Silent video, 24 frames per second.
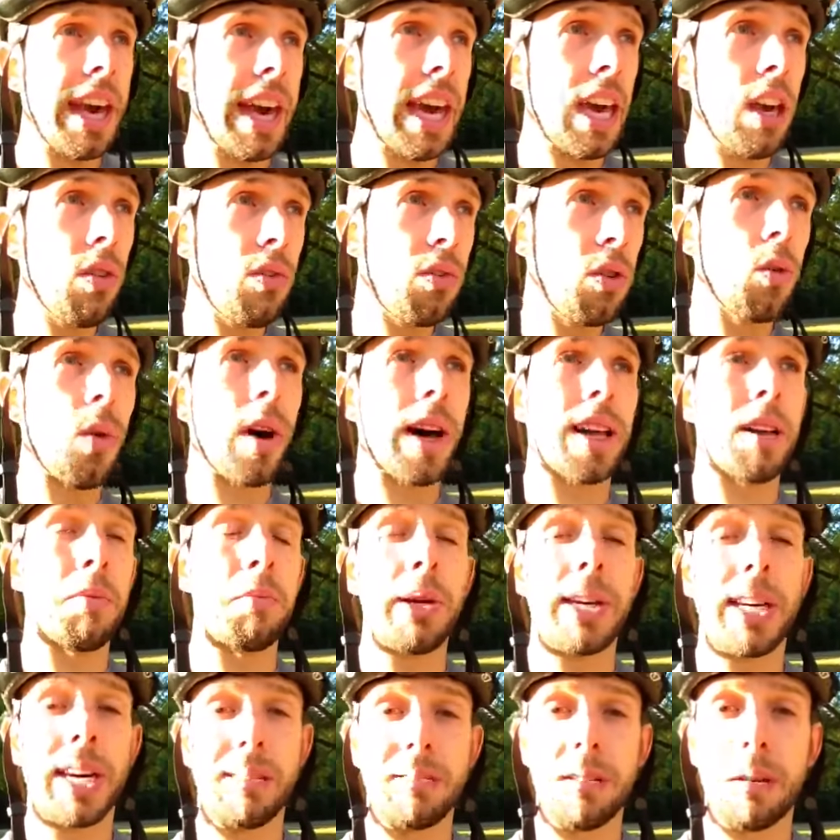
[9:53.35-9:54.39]
if you want to
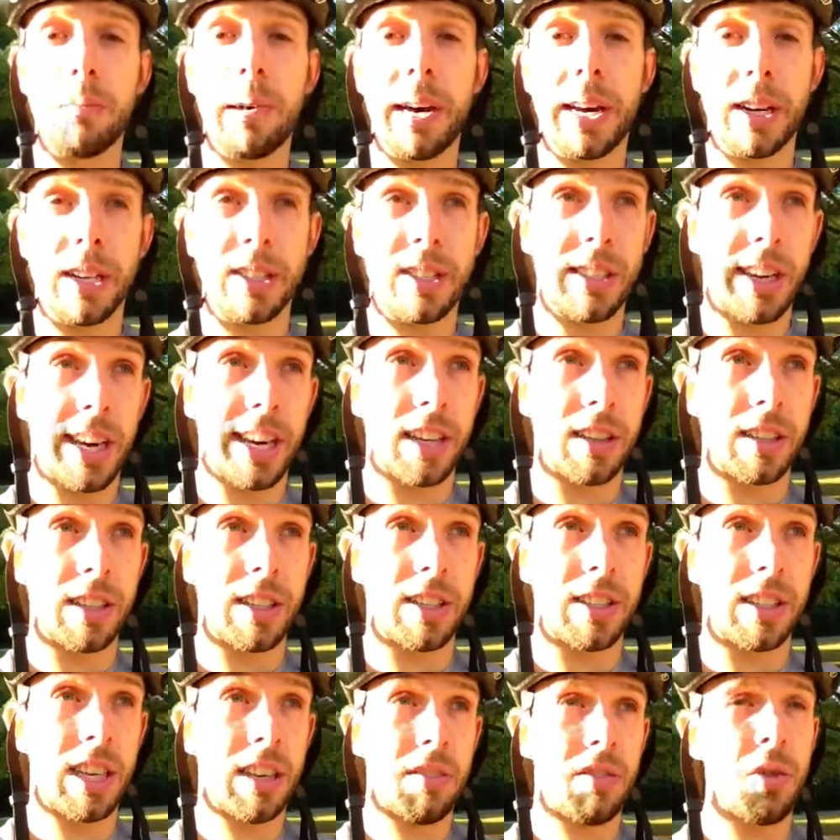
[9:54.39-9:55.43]
become a better
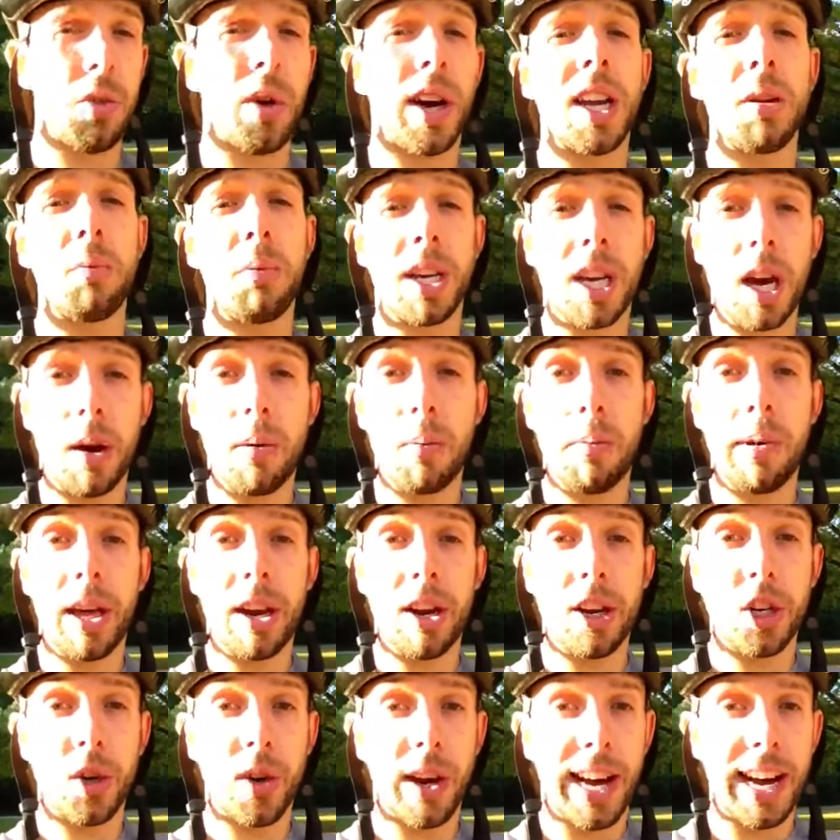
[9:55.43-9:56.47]
cyclist, if you want to become a
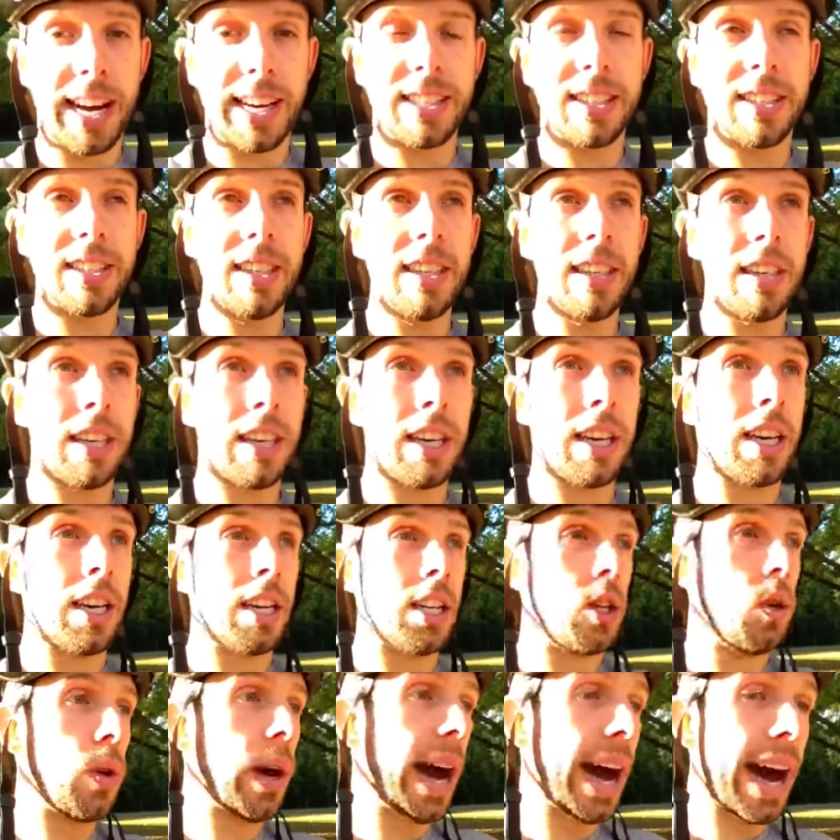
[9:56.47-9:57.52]
better triathlete,
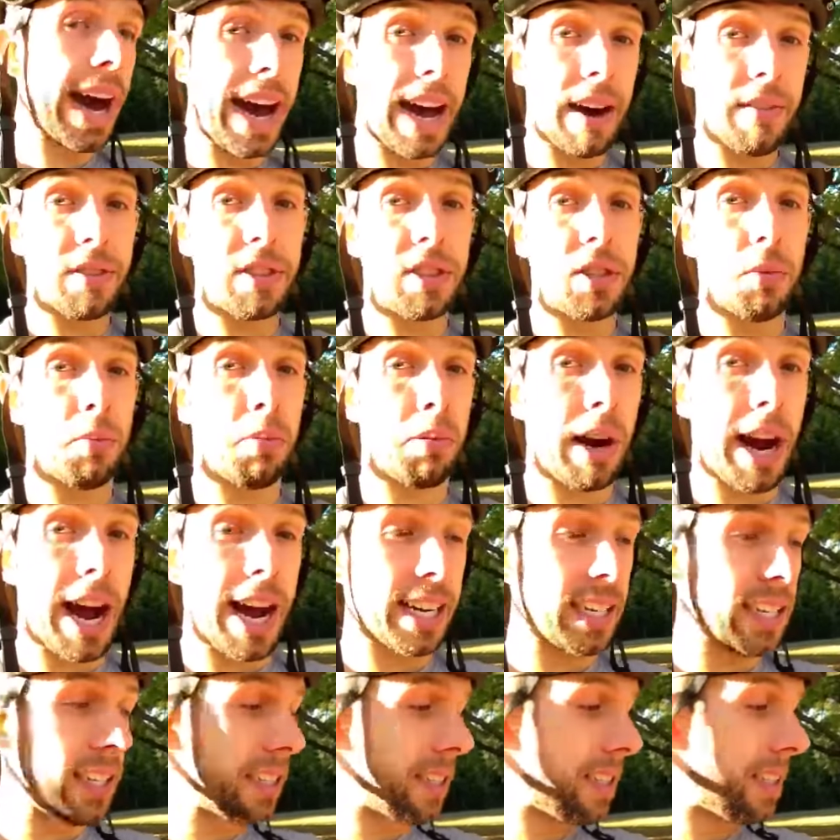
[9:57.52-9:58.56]
you have to
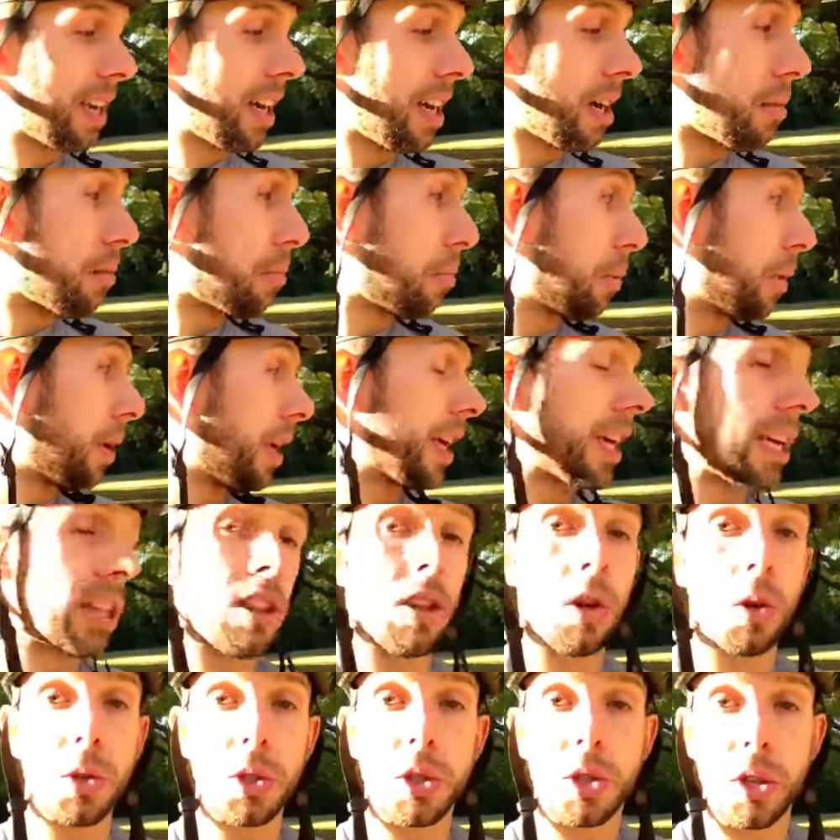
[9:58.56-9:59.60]
practice being in
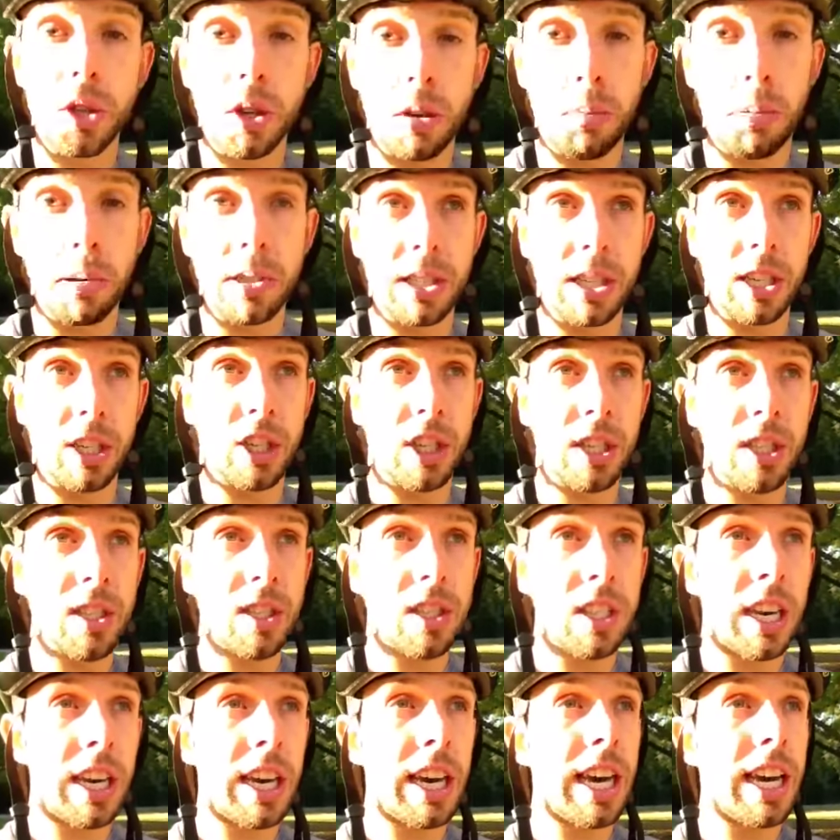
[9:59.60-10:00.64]
those good
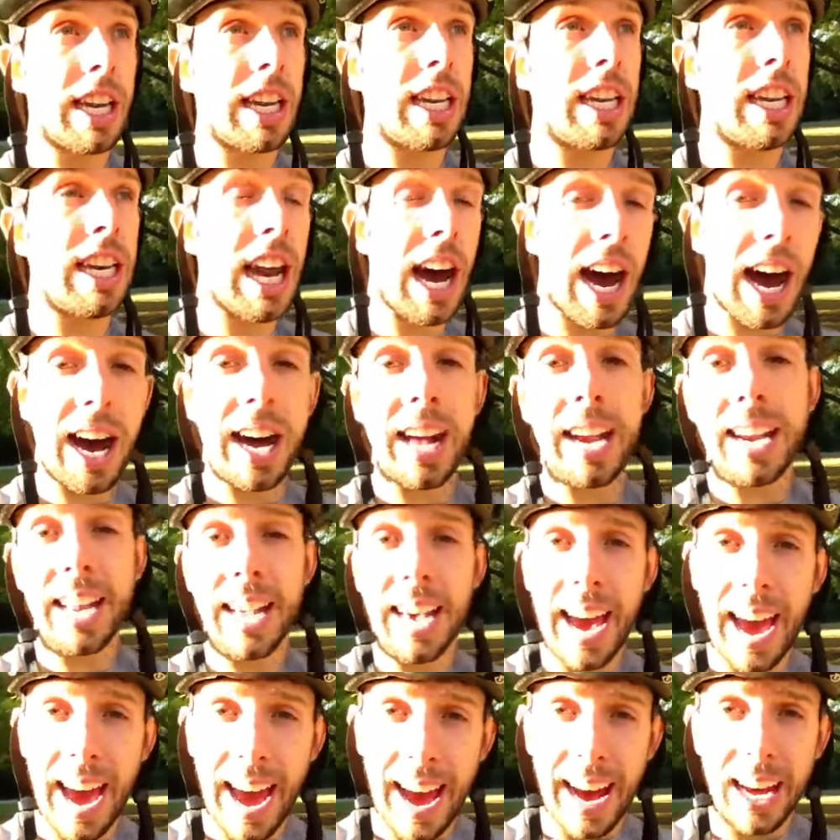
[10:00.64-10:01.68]
positions, not
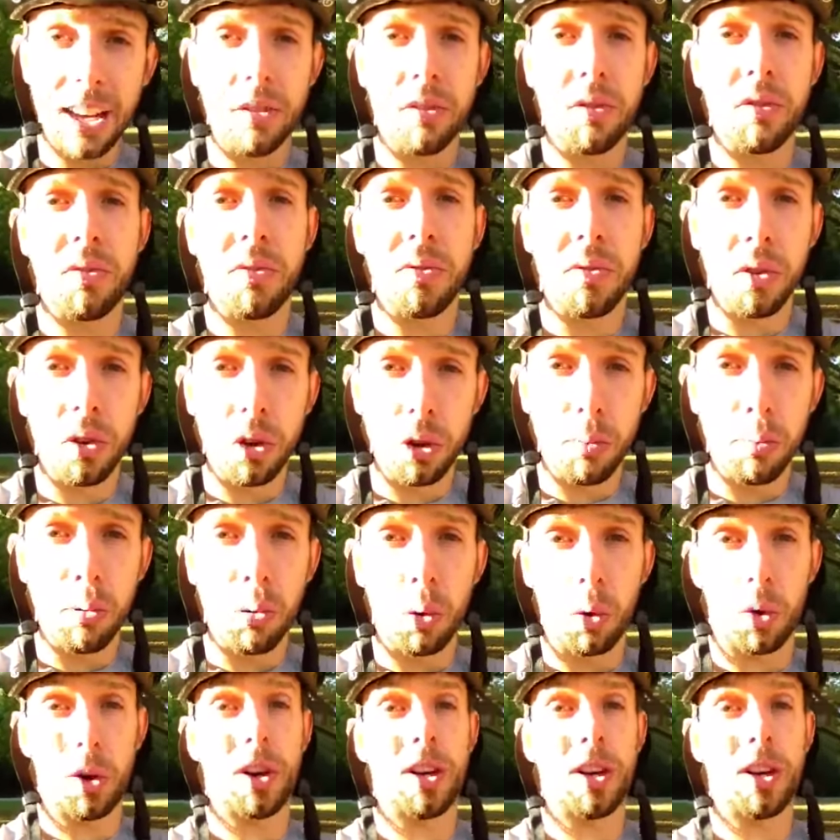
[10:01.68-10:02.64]
at full bore,